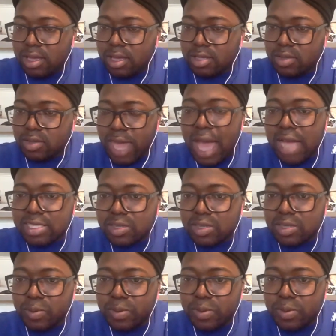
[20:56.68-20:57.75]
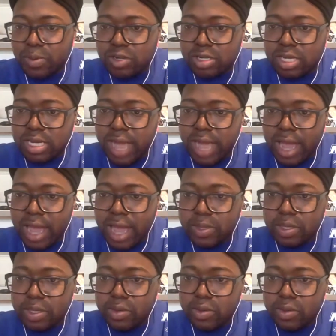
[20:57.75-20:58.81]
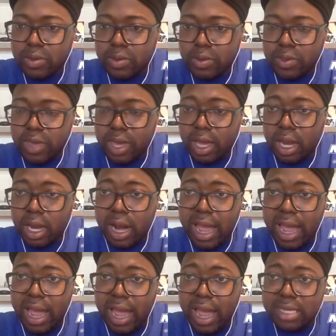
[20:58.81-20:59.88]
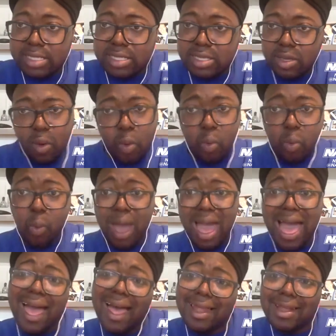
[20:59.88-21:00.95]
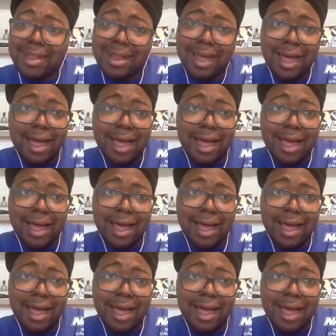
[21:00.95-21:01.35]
yeah, so we'll be sure to connect with you there as well.